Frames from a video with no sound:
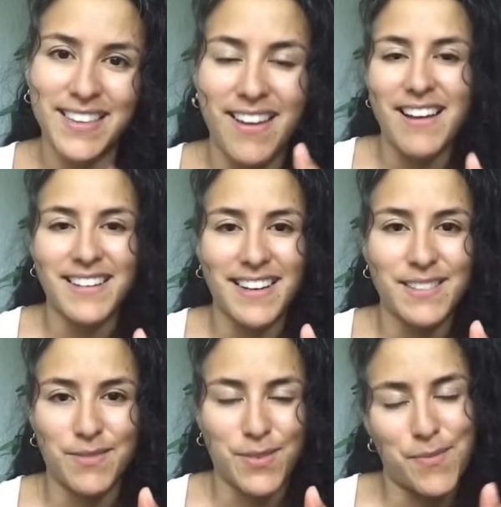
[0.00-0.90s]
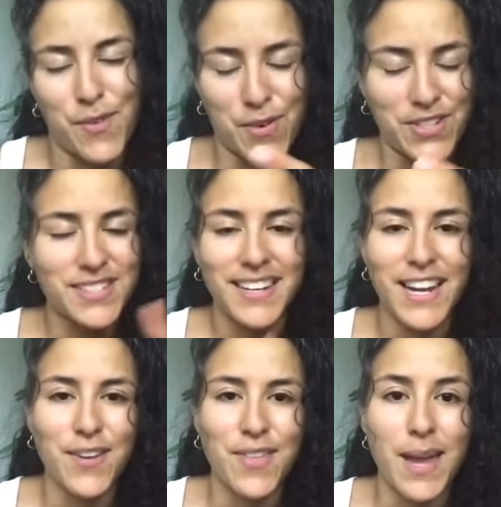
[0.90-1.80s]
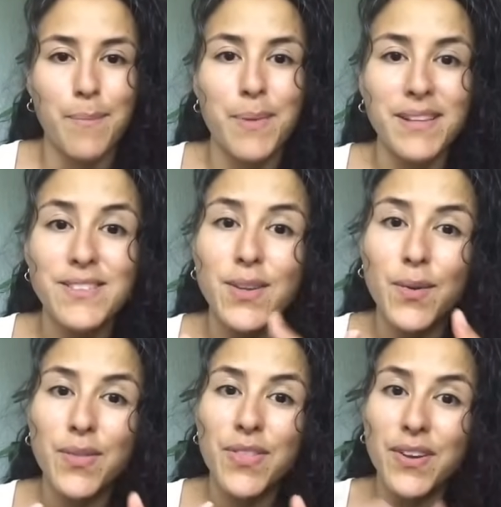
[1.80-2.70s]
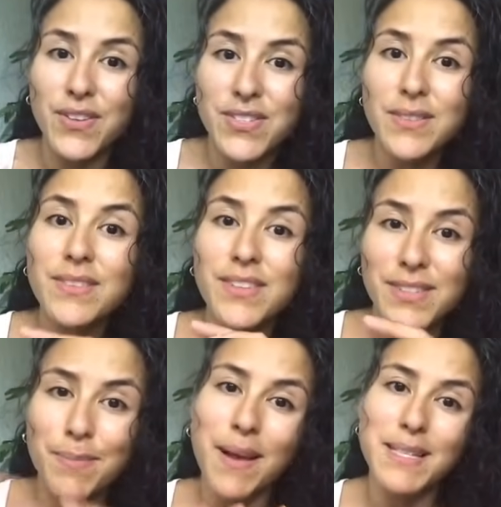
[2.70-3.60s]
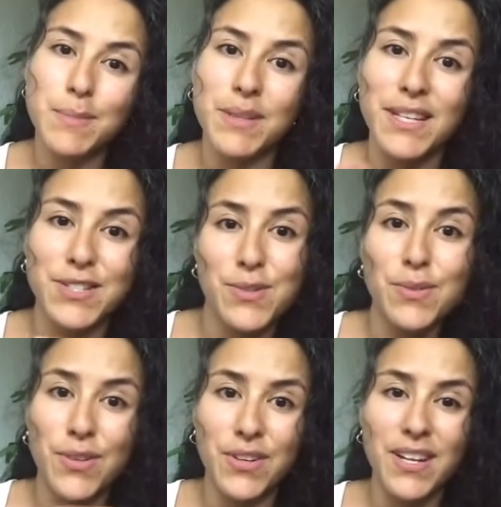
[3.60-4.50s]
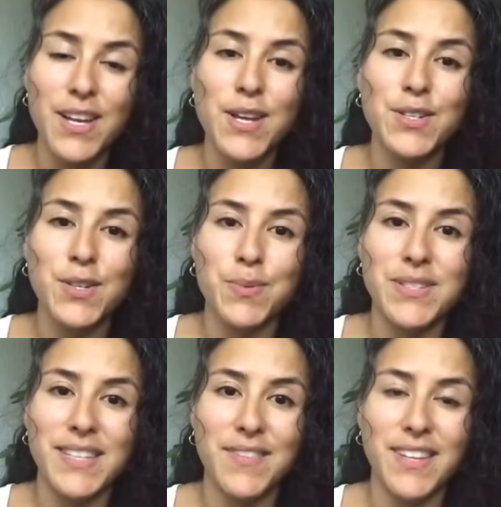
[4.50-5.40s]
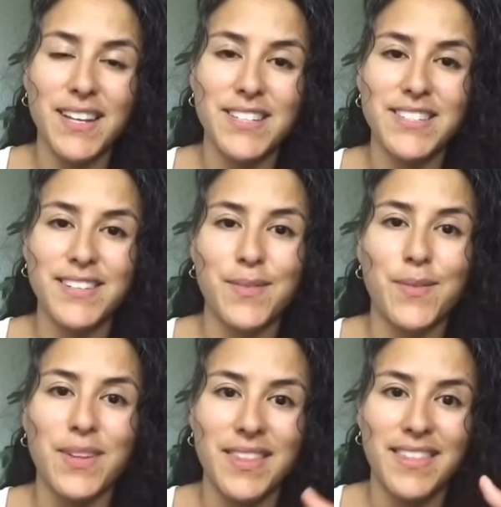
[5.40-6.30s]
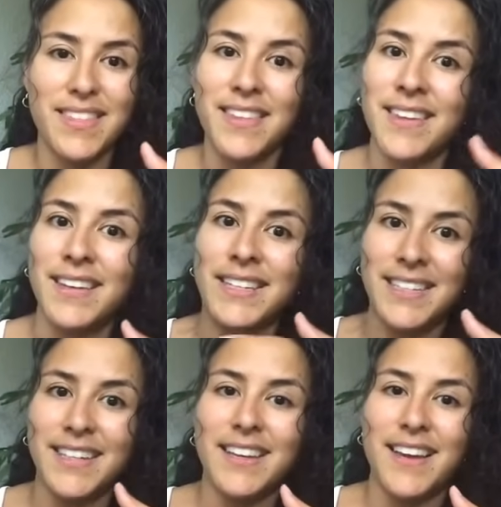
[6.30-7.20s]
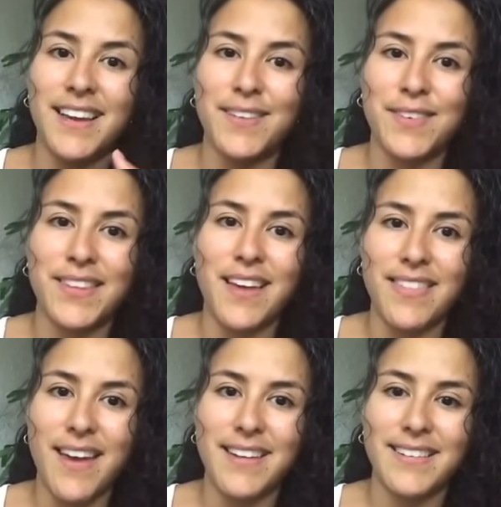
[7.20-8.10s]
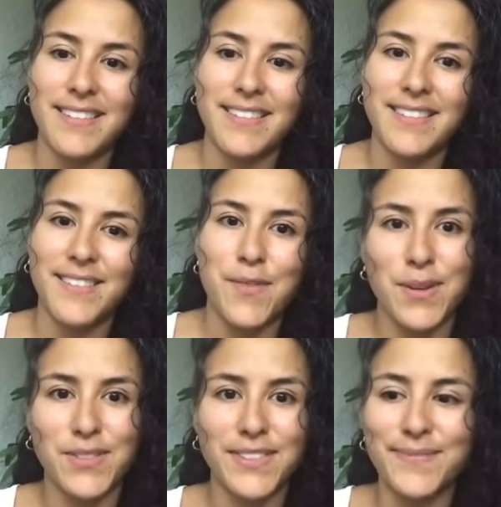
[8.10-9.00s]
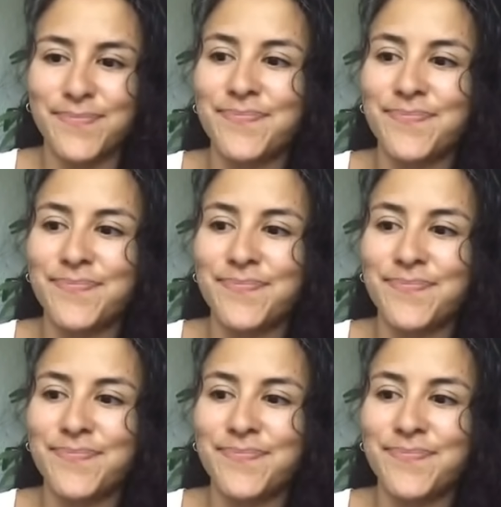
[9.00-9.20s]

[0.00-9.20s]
the context, of course, and I know that. But so there's a, there's a possibility to learn to receive touch with, uh, without that arousal.